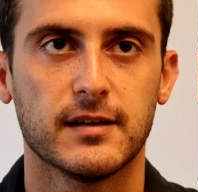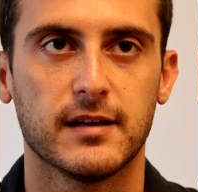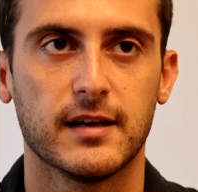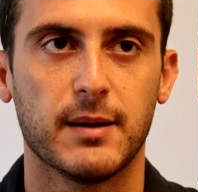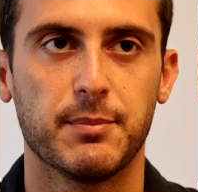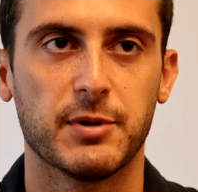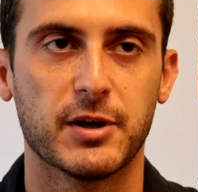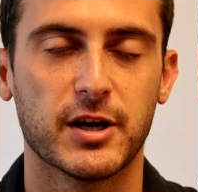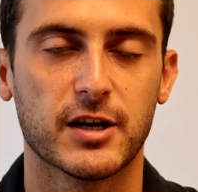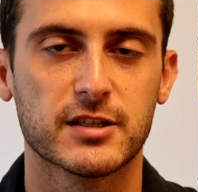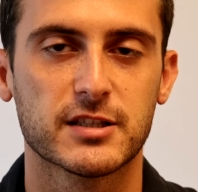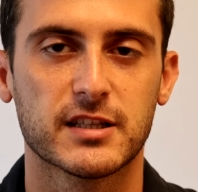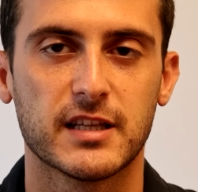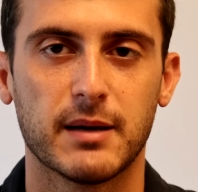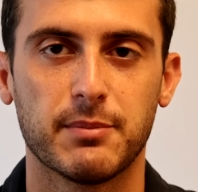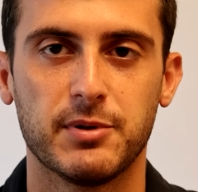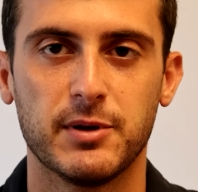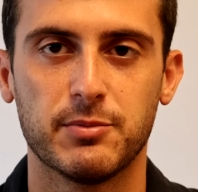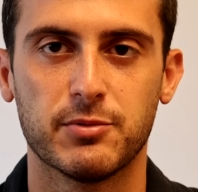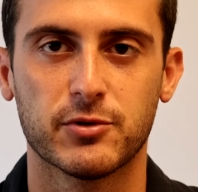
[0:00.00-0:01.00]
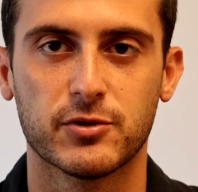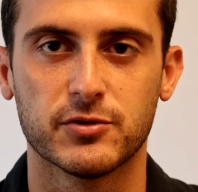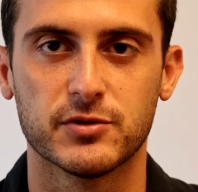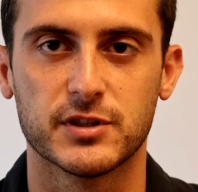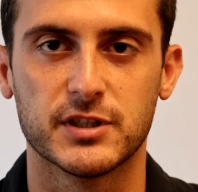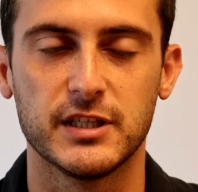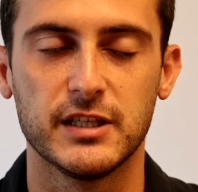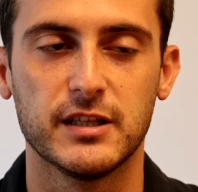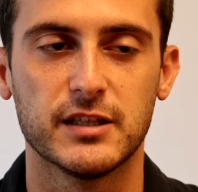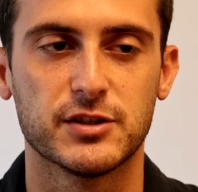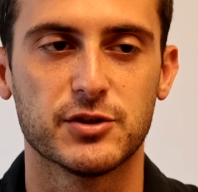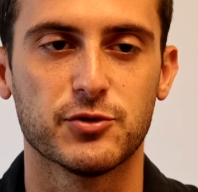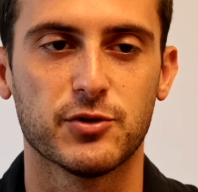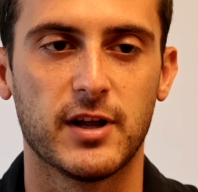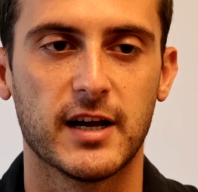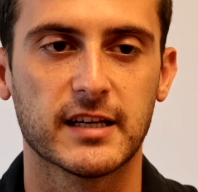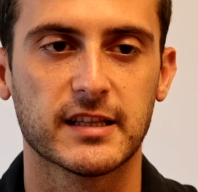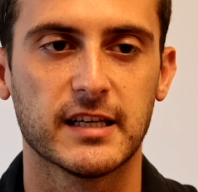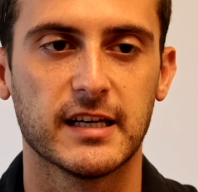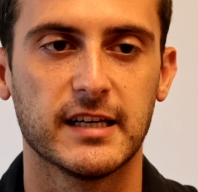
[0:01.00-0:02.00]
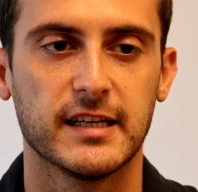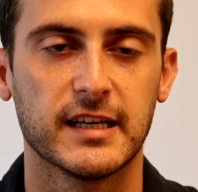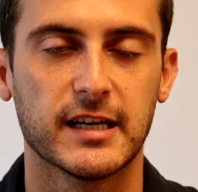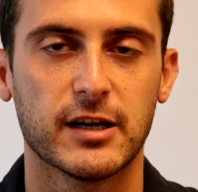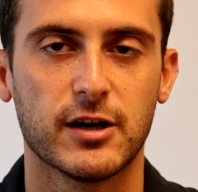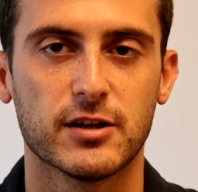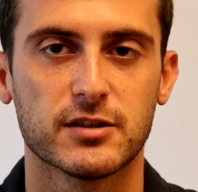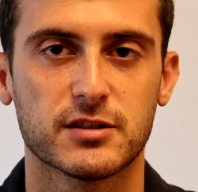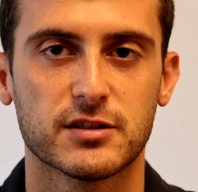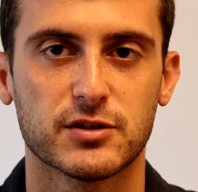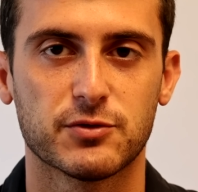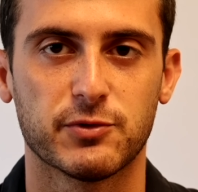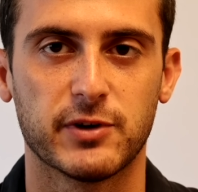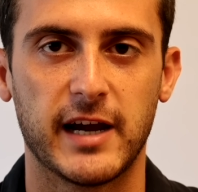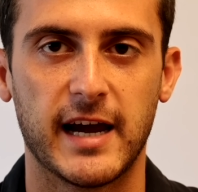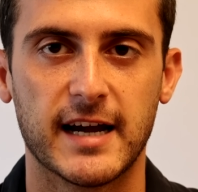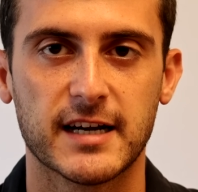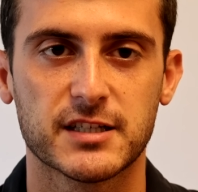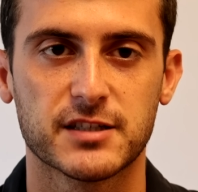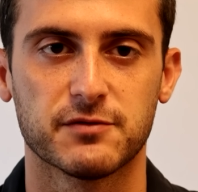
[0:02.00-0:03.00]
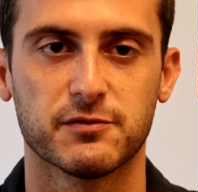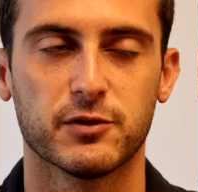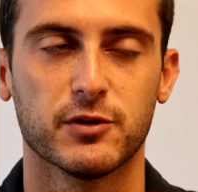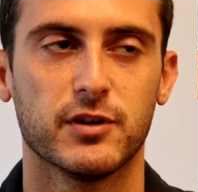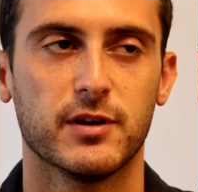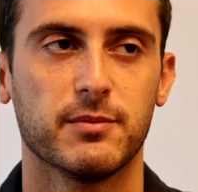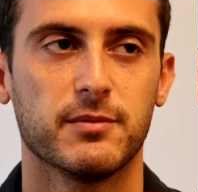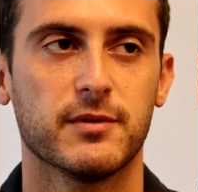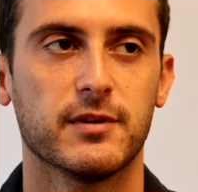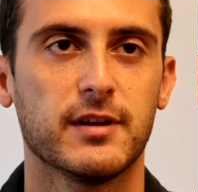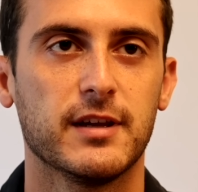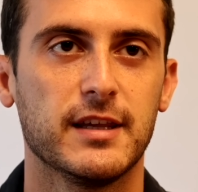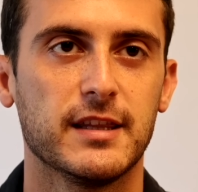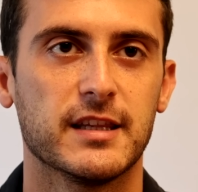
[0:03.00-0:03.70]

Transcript: And because of that, people could see that you're like that, and it causes a reaction for them.